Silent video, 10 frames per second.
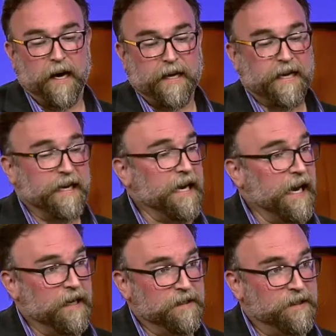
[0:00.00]
he
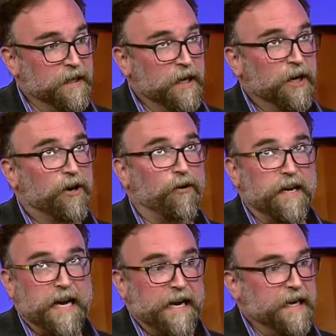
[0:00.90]
has
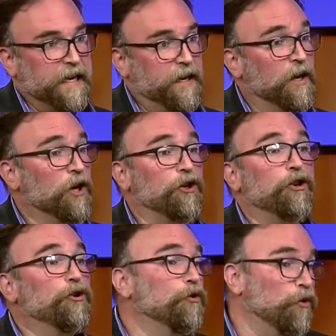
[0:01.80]
created
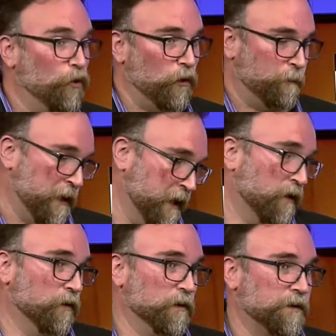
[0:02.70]
new
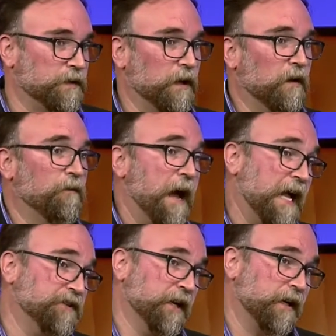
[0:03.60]
pinnacles yeah. of
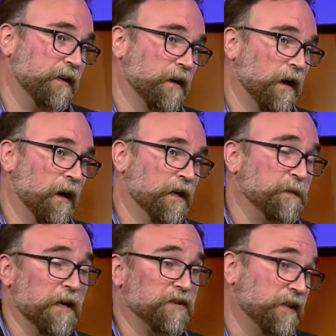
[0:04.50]
magic, uh,
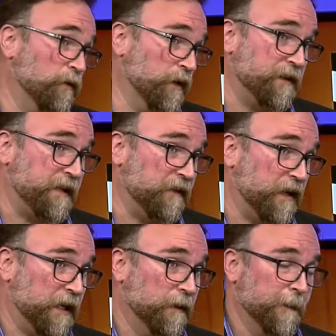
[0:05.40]
especially with T
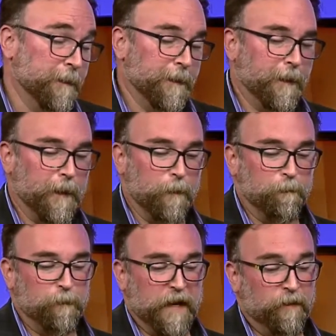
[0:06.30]
V.
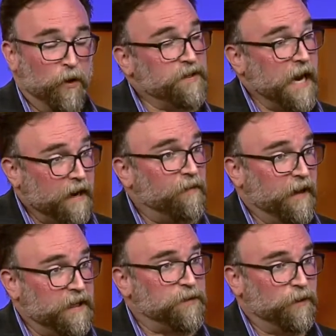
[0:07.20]
Um, and those kind of
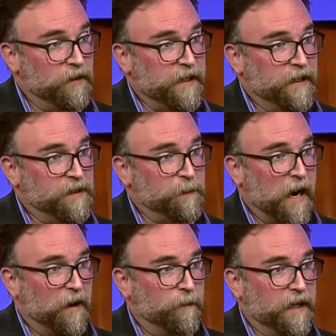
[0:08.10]
things really
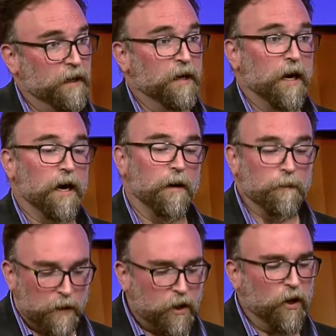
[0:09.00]
inspire me.
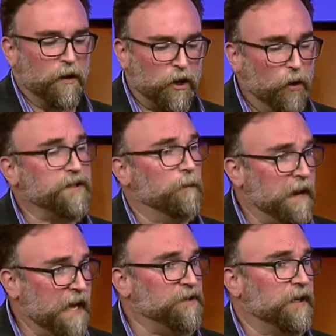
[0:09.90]
Um, cl close-up
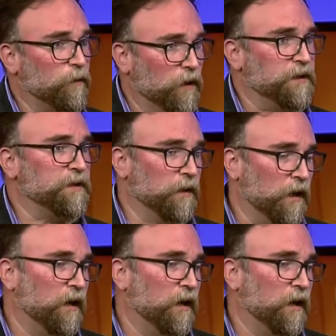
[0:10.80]
magic was, uh,